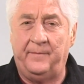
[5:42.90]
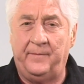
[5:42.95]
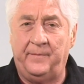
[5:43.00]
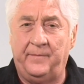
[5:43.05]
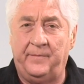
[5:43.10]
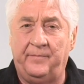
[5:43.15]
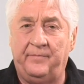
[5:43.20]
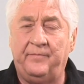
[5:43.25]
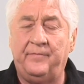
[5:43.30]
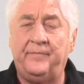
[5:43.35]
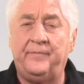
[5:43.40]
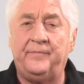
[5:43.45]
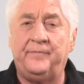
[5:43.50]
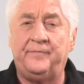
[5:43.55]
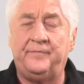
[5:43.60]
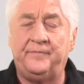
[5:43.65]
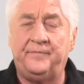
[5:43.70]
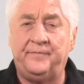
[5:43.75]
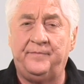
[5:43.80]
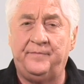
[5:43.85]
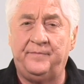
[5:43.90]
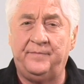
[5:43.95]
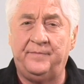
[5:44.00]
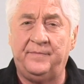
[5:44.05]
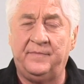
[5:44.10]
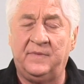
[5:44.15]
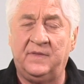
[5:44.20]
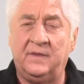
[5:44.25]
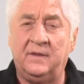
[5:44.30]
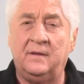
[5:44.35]

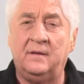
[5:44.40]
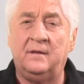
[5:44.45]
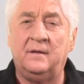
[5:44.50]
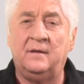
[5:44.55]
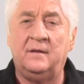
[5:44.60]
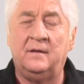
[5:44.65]
Nothing is said.